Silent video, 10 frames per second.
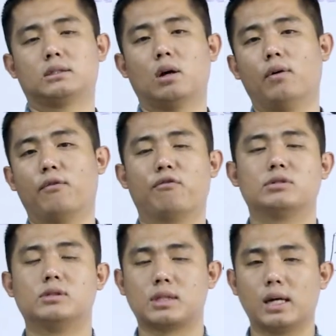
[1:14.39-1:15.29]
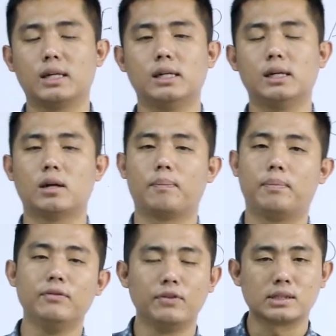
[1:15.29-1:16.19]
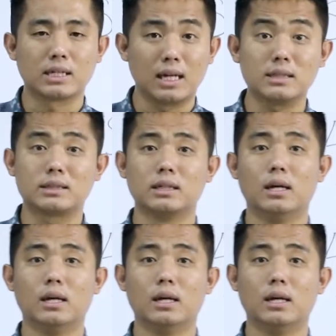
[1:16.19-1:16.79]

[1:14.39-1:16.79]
of society in our previous class,